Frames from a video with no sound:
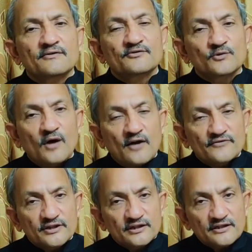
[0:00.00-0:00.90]
So
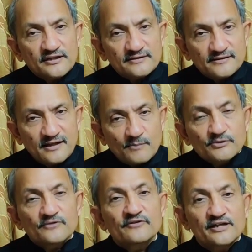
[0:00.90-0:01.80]
after a
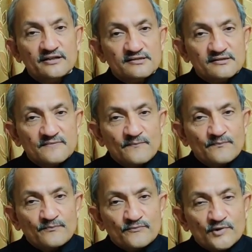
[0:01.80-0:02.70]
couple of days,
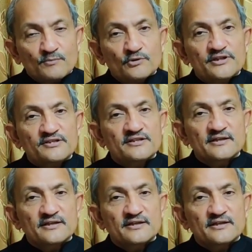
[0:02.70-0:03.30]
the police